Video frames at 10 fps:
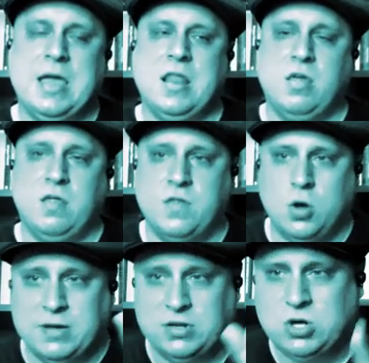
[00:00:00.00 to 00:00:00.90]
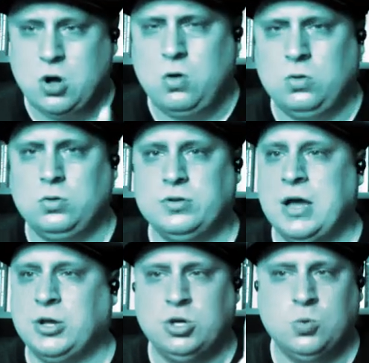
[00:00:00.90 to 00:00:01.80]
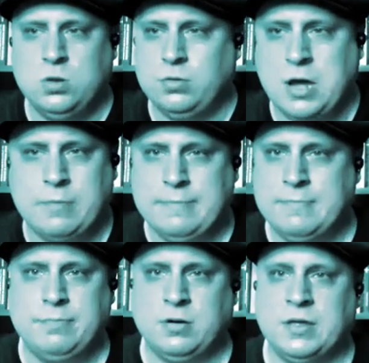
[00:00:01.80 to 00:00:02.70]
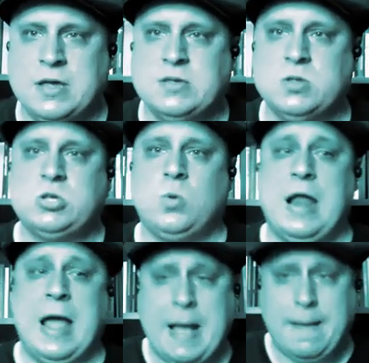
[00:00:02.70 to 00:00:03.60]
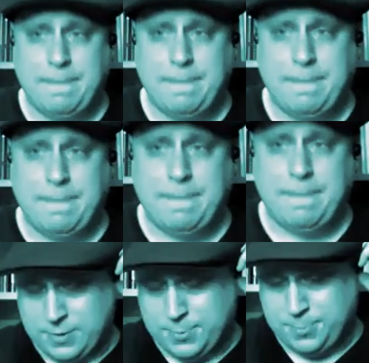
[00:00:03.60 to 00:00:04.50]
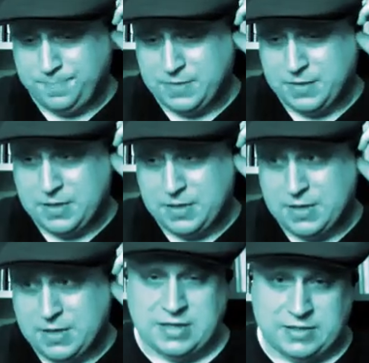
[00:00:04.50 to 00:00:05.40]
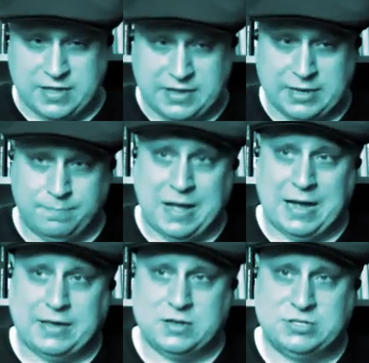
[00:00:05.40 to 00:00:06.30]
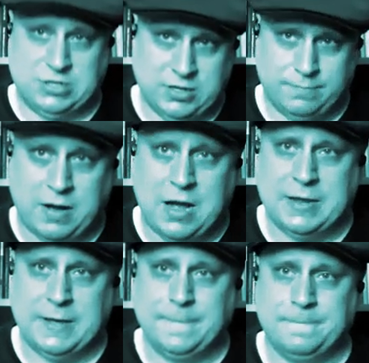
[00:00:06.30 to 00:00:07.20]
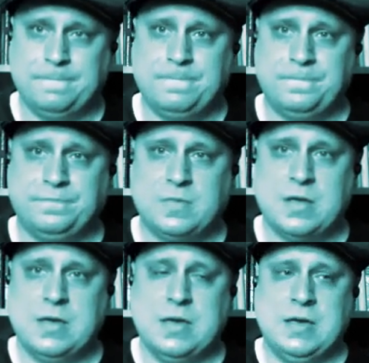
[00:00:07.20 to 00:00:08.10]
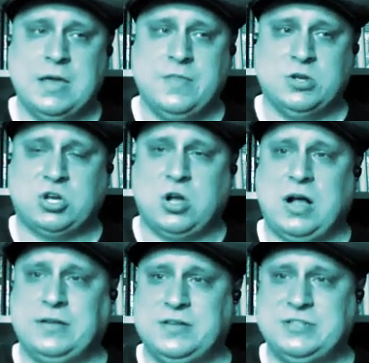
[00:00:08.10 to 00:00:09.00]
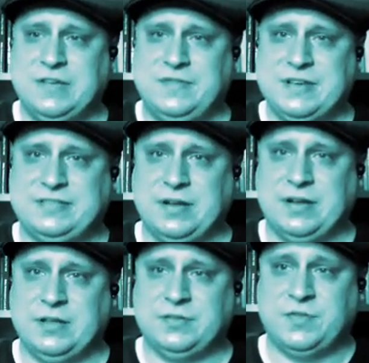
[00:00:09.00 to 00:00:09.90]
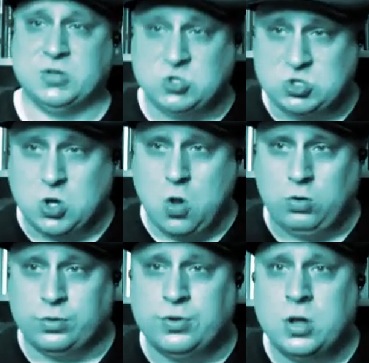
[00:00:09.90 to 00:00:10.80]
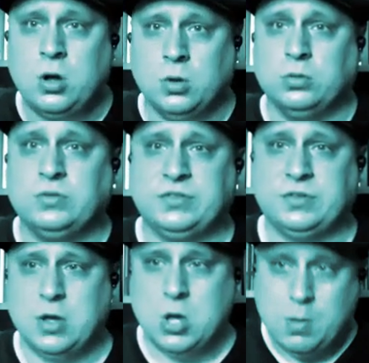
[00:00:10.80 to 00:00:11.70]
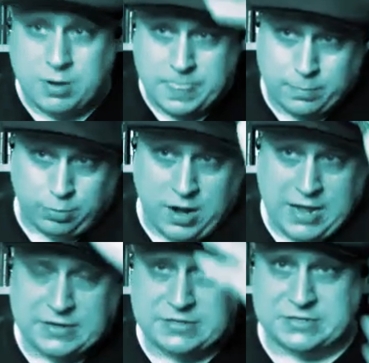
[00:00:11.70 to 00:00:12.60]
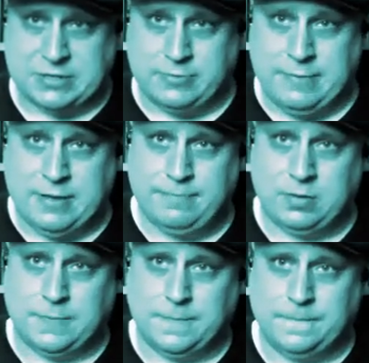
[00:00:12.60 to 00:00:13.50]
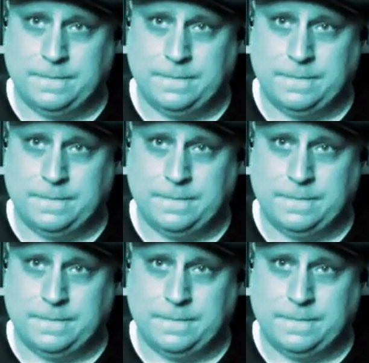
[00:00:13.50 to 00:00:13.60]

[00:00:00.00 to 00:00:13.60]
and then they'll be told, "Now you will not remember this." And so what happens? is that they get back into their body and there's cognitive dissonance. The soul knows, but the brain doesn't remember.